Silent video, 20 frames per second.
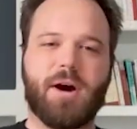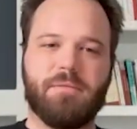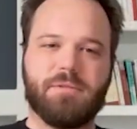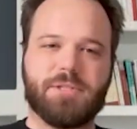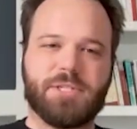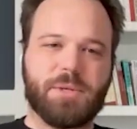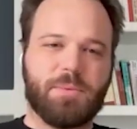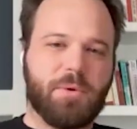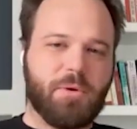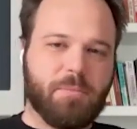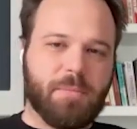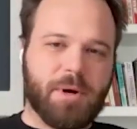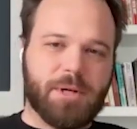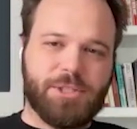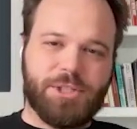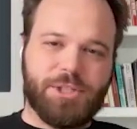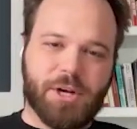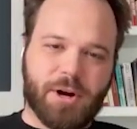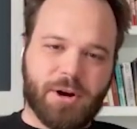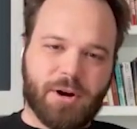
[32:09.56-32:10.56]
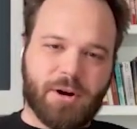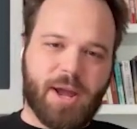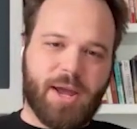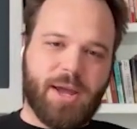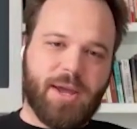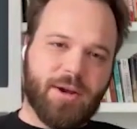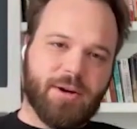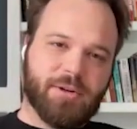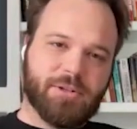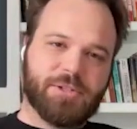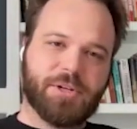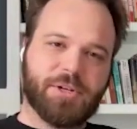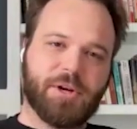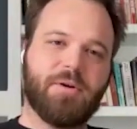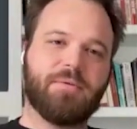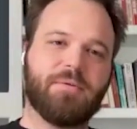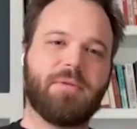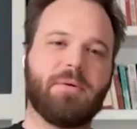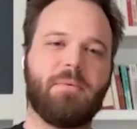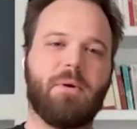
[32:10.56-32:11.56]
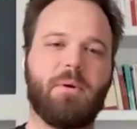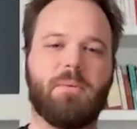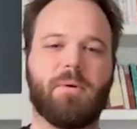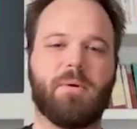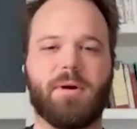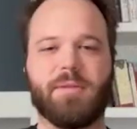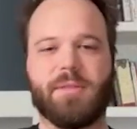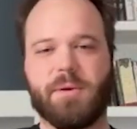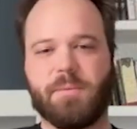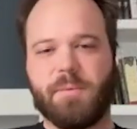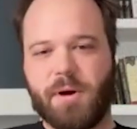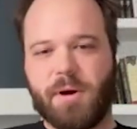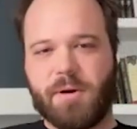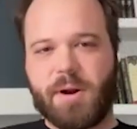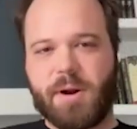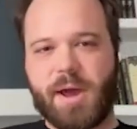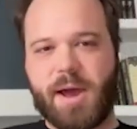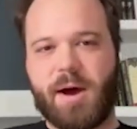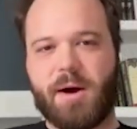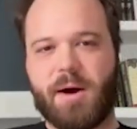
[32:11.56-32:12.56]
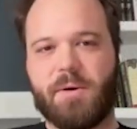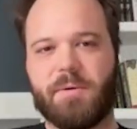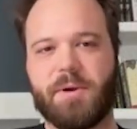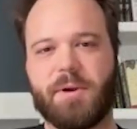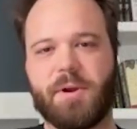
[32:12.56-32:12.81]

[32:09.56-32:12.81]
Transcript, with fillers: obviously we were much younger eight years ago than we were than we are now.